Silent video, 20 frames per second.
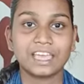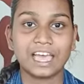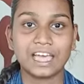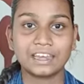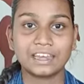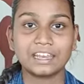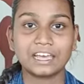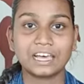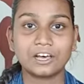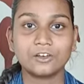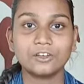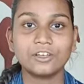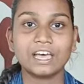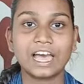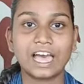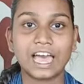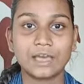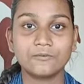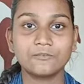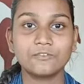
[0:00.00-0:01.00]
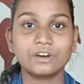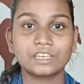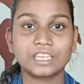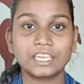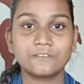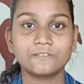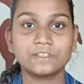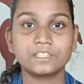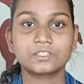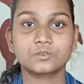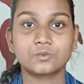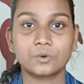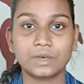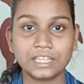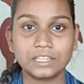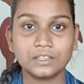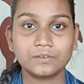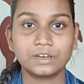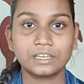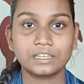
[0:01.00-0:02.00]
And now, I am working with
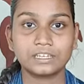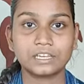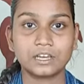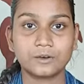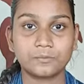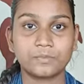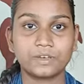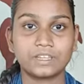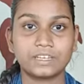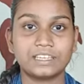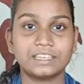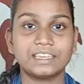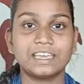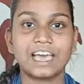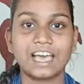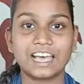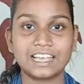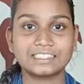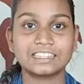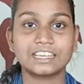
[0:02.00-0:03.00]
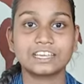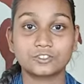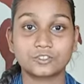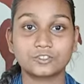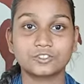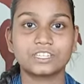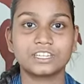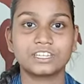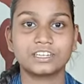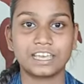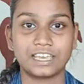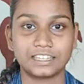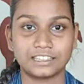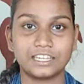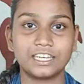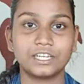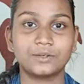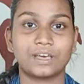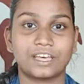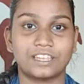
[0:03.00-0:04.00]
Square the One company as associate
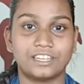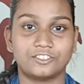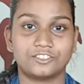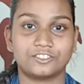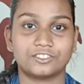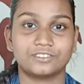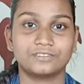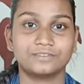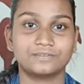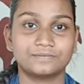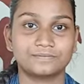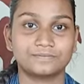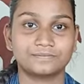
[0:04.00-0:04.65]
athlete manager.